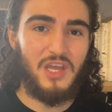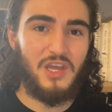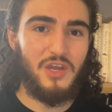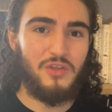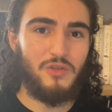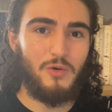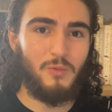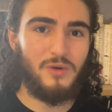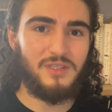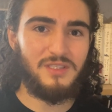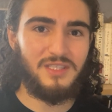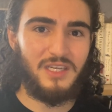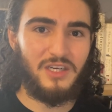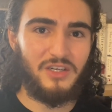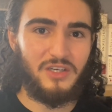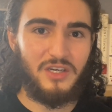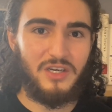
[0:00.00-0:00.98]
the ones that
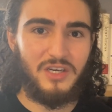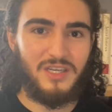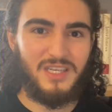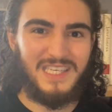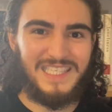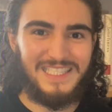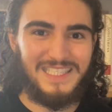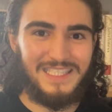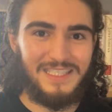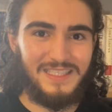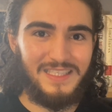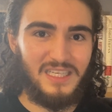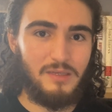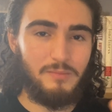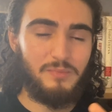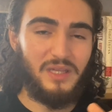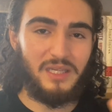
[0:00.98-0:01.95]
are
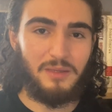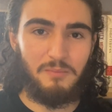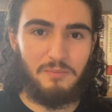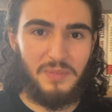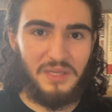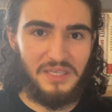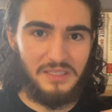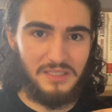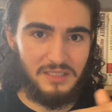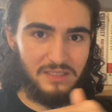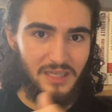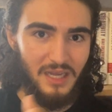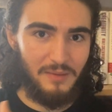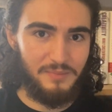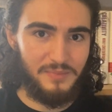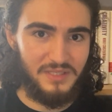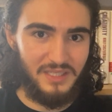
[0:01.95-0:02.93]
steep, like big
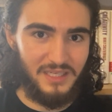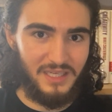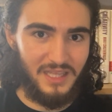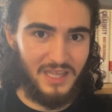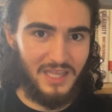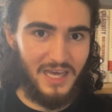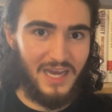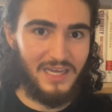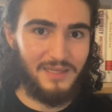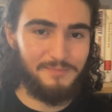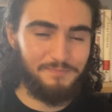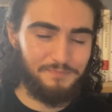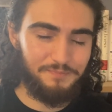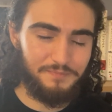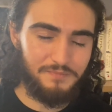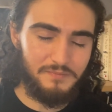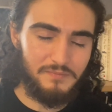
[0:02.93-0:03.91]
steps like that,
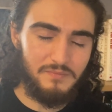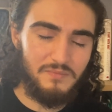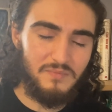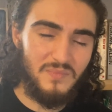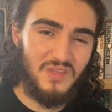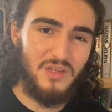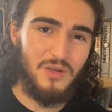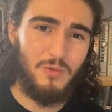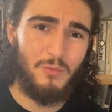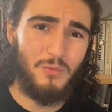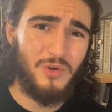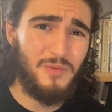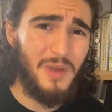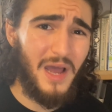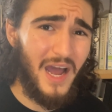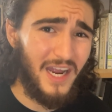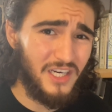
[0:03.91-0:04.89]

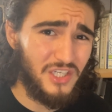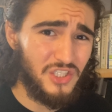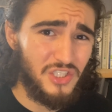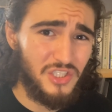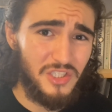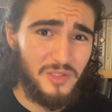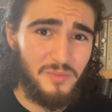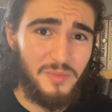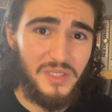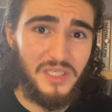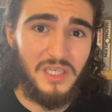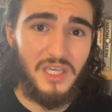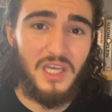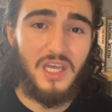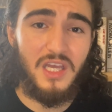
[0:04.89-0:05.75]
would actually be